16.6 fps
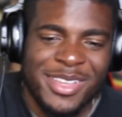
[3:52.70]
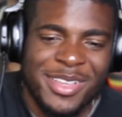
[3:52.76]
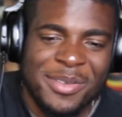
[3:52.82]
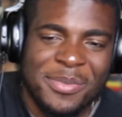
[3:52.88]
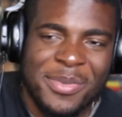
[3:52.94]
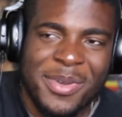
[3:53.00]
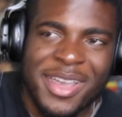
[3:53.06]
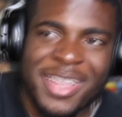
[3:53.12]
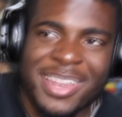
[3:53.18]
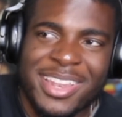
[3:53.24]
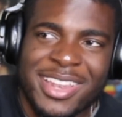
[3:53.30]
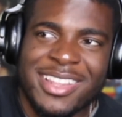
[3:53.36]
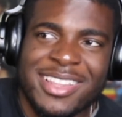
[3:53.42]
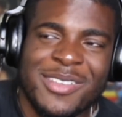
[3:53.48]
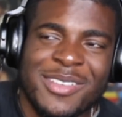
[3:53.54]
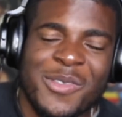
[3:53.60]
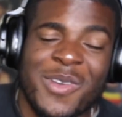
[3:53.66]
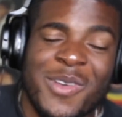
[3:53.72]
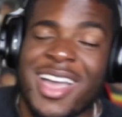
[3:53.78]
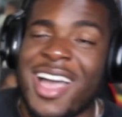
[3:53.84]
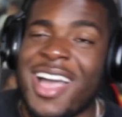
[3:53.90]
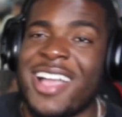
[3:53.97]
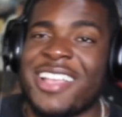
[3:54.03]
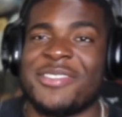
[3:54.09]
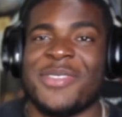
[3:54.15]
But
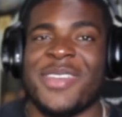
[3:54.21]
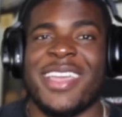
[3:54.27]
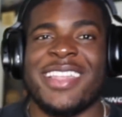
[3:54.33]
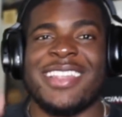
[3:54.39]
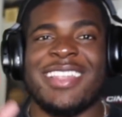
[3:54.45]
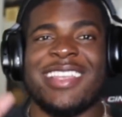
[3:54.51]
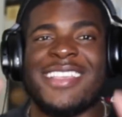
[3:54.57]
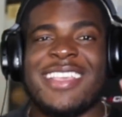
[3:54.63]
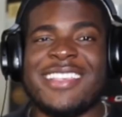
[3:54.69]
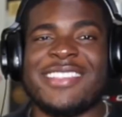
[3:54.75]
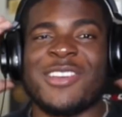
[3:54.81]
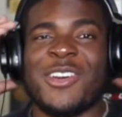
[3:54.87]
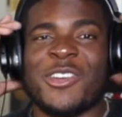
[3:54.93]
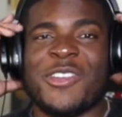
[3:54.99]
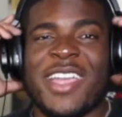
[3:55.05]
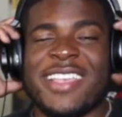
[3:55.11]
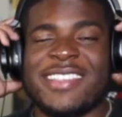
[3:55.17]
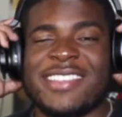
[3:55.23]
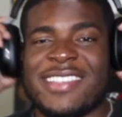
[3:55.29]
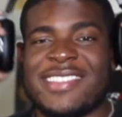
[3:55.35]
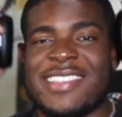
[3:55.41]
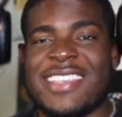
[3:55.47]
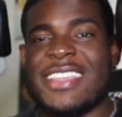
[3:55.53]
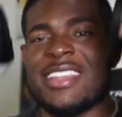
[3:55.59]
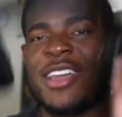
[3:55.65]
gosh, man, it's so crazy
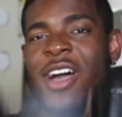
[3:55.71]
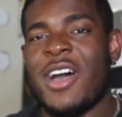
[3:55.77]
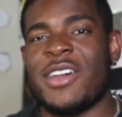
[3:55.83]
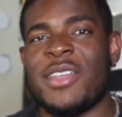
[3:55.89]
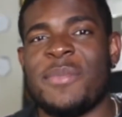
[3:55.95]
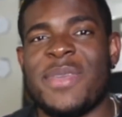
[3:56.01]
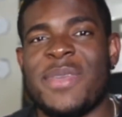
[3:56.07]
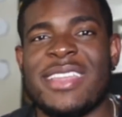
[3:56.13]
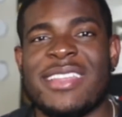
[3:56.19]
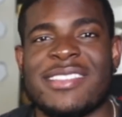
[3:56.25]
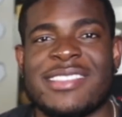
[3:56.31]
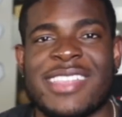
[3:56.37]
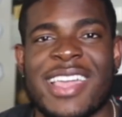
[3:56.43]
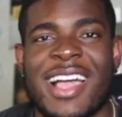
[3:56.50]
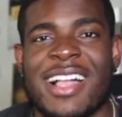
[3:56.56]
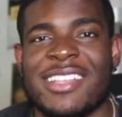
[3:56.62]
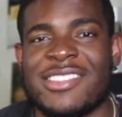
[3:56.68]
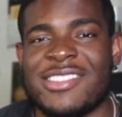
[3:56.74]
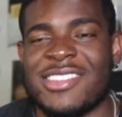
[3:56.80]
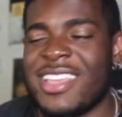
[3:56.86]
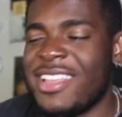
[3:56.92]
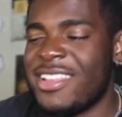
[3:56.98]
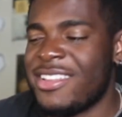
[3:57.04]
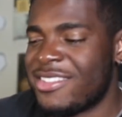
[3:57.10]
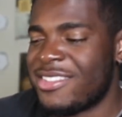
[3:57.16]
seeing how the Beatles style
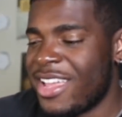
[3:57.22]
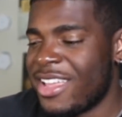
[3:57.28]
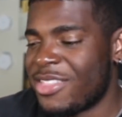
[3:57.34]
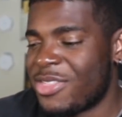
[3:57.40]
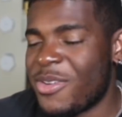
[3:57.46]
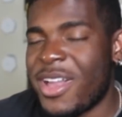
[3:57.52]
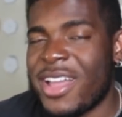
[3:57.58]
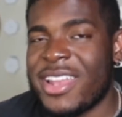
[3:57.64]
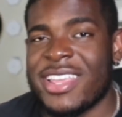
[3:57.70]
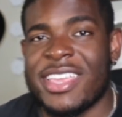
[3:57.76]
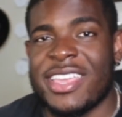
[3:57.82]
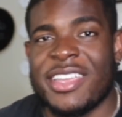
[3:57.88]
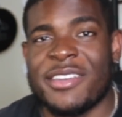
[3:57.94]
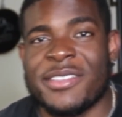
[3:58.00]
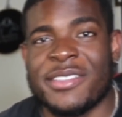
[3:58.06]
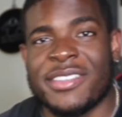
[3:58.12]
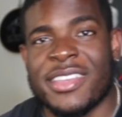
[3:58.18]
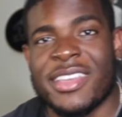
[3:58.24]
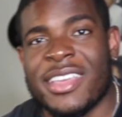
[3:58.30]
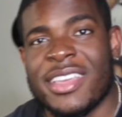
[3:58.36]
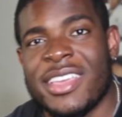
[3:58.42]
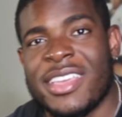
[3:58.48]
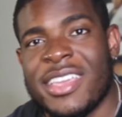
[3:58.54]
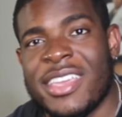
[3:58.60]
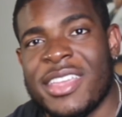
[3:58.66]
changed like throughout the years.
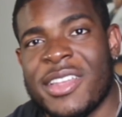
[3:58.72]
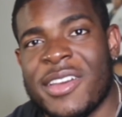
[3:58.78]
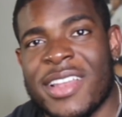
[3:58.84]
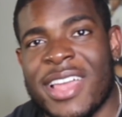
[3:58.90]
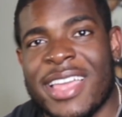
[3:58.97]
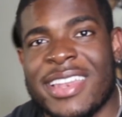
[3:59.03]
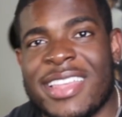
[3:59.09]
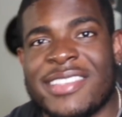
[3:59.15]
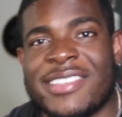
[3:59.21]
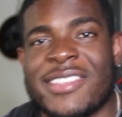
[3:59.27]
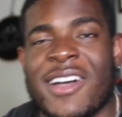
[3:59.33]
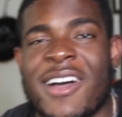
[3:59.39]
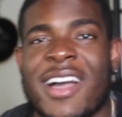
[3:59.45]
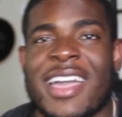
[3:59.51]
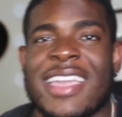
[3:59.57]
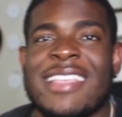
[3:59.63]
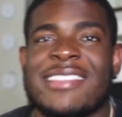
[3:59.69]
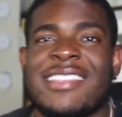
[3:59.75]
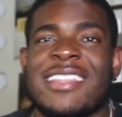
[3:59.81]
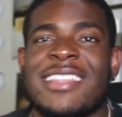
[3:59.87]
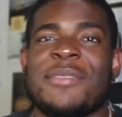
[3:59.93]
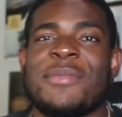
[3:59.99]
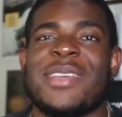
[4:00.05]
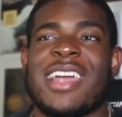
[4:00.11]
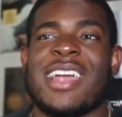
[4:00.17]
You know, like this song
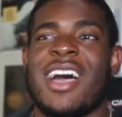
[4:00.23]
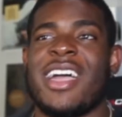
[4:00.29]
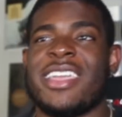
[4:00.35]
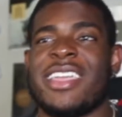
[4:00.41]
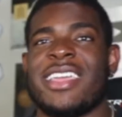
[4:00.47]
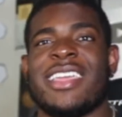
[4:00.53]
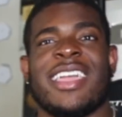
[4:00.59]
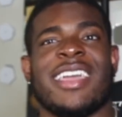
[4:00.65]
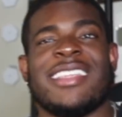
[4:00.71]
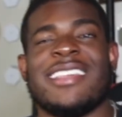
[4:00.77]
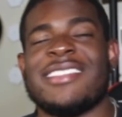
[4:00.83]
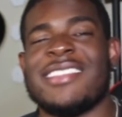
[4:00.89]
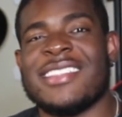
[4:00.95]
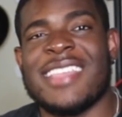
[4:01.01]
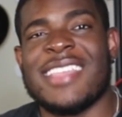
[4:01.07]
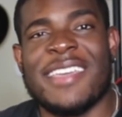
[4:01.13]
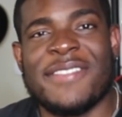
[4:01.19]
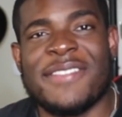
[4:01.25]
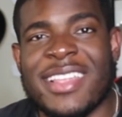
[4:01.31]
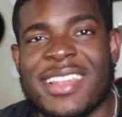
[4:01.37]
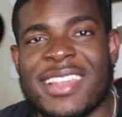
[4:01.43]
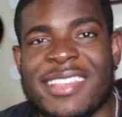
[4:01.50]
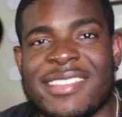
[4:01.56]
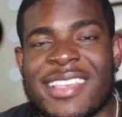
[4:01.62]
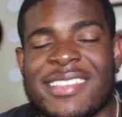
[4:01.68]
instantly be like, oh yeah, yeah, this is
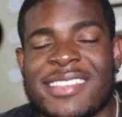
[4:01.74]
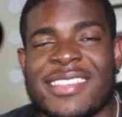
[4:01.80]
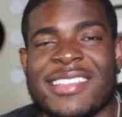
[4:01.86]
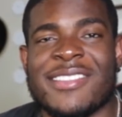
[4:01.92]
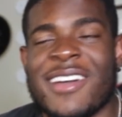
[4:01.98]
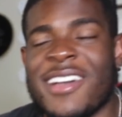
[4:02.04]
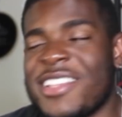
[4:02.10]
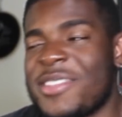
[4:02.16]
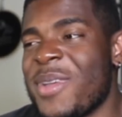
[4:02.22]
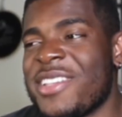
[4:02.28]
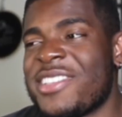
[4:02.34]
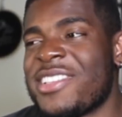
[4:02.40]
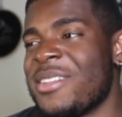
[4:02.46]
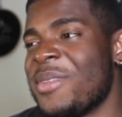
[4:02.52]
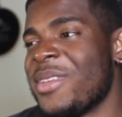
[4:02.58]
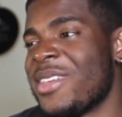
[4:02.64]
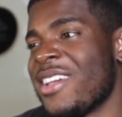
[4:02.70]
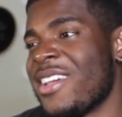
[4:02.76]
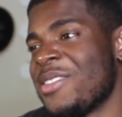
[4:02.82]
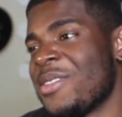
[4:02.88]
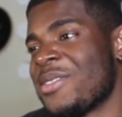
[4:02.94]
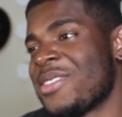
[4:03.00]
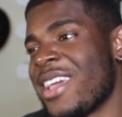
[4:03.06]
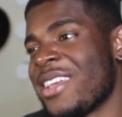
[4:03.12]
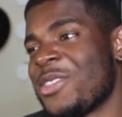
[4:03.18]
definitely a 60s song, especially because it
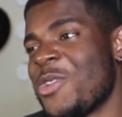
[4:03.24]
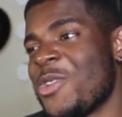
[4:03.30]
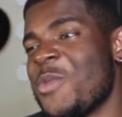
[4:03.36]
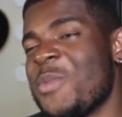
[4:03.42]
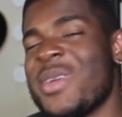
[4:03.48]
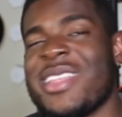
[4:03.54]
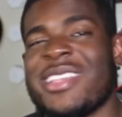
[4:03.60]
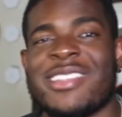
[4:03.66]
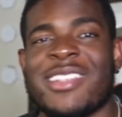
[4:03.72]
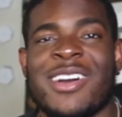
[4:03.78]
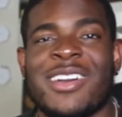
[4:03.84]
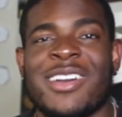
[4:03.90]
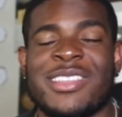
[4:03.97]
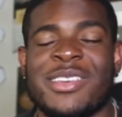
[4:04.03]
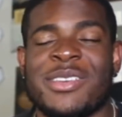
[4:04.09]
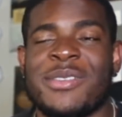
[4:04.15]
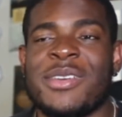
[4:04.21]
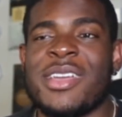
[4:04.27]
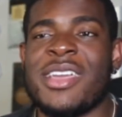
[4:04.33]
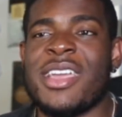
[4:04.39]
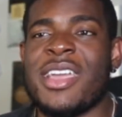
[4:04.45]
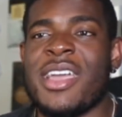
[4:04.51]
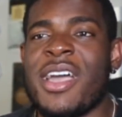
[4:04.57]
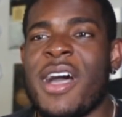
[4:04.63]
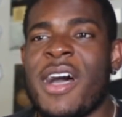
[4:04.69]
was like two minutes long too.
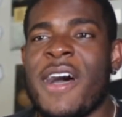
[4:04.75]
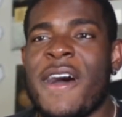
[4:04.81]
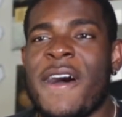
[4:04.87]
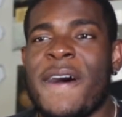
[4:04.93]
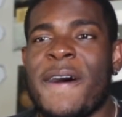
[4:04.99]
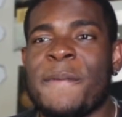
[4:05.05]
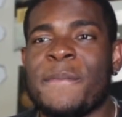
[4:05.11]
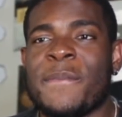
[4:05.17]
Um,